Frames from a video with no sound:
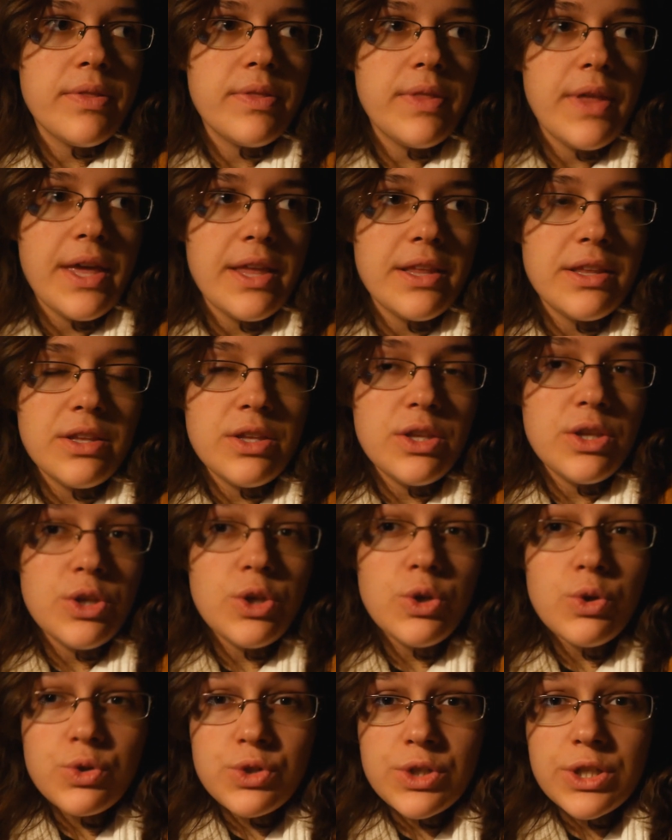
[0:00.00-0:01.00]
then
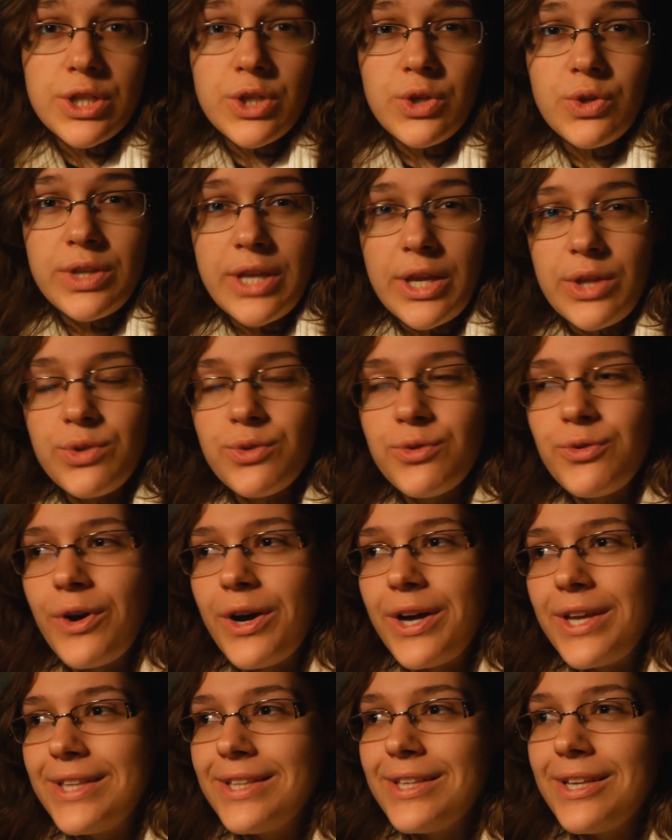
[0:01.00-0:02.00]
usually you tend to
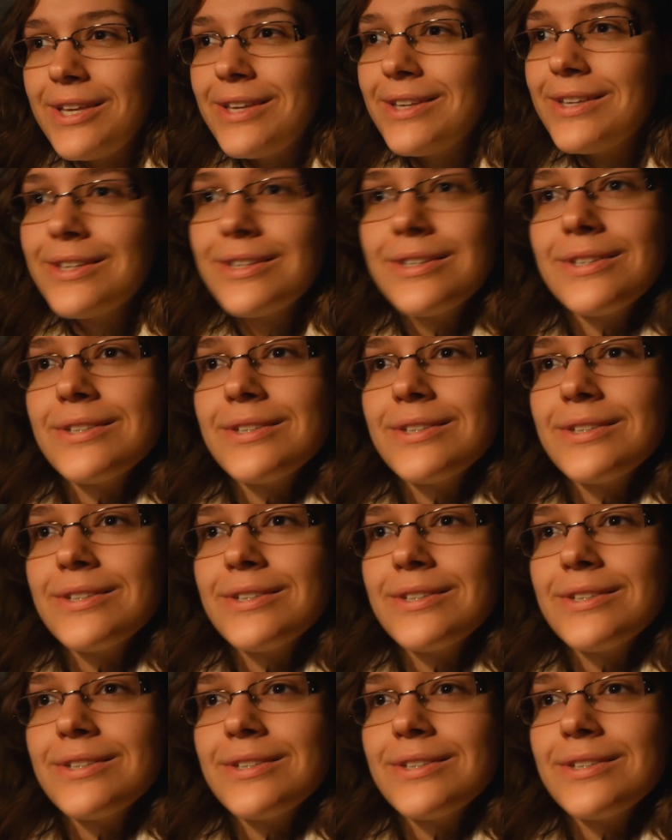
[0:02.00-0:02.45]
find like